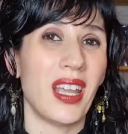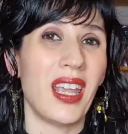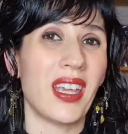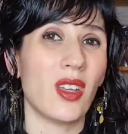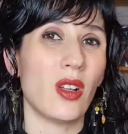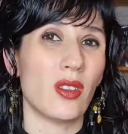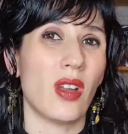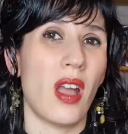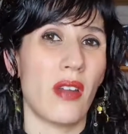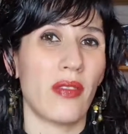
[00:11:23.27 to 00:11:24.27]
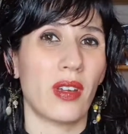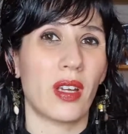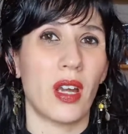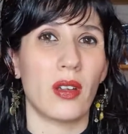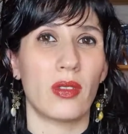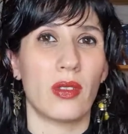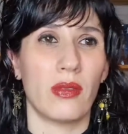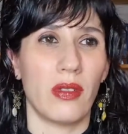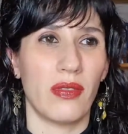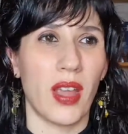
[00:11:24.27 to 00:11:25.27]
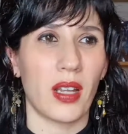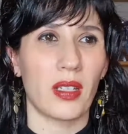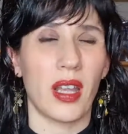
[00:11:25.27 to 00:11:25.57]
it can also have a counter effect,